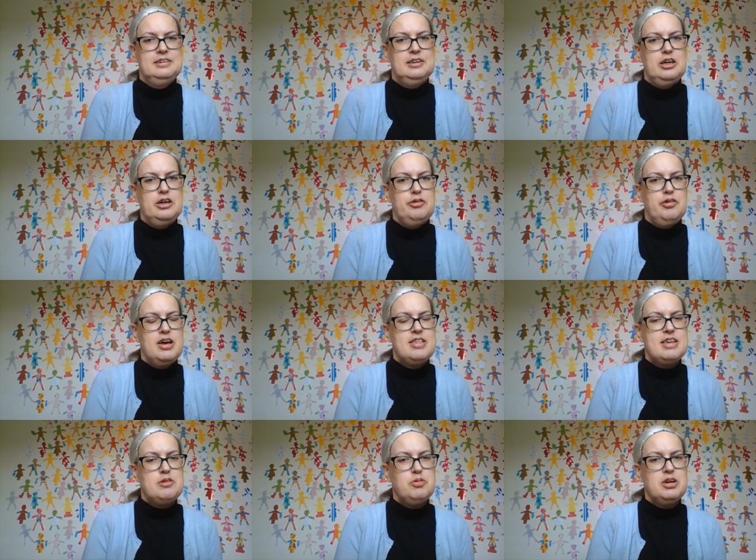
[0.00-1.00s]
So I
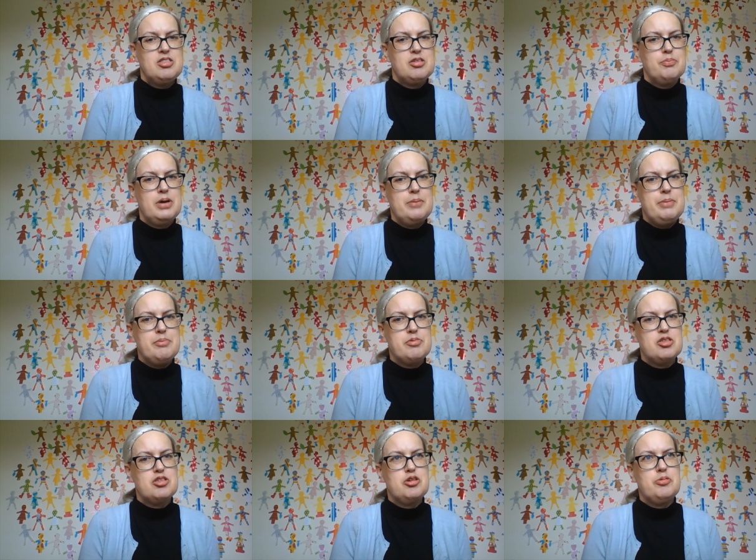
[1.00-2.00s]
said one of them might be
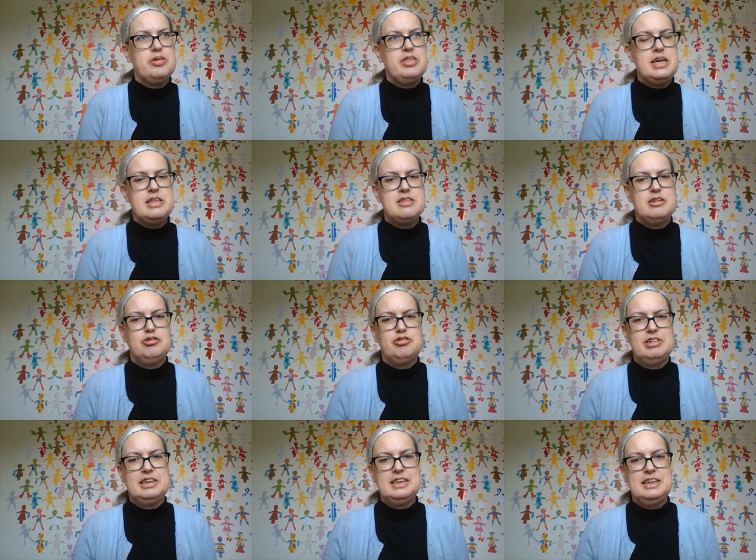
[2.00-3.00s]
to do with eating or
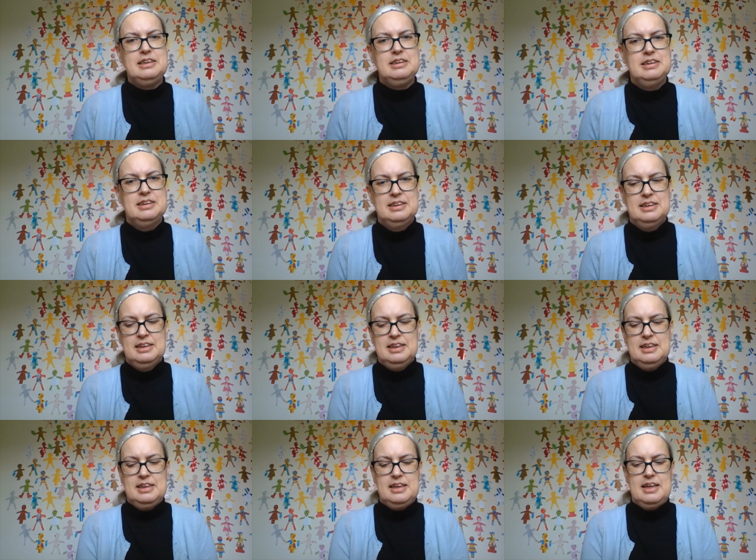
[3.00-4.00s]
drinking.
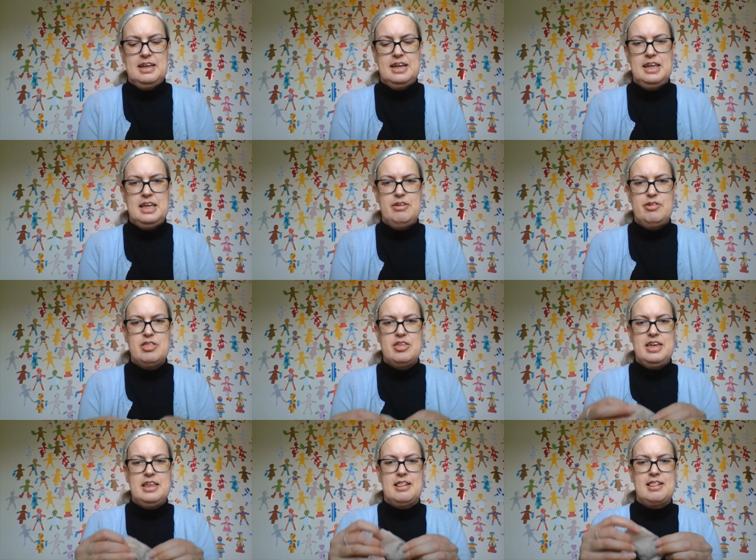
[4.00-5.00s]
And here it
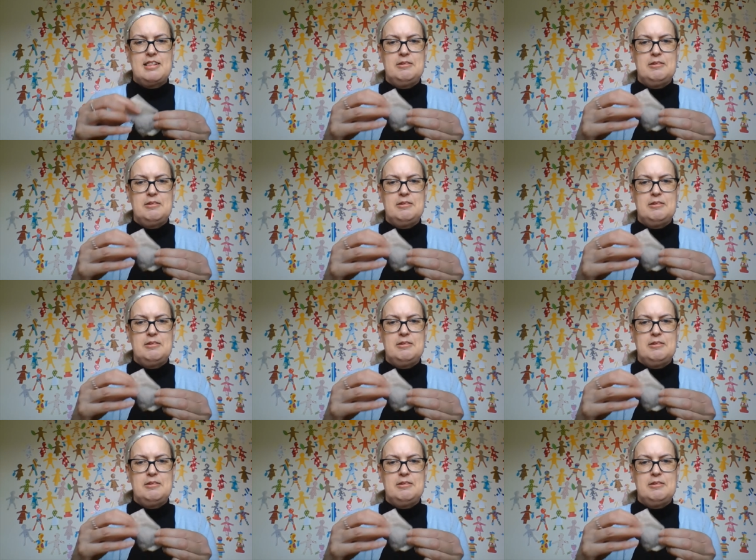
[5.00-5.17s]
is.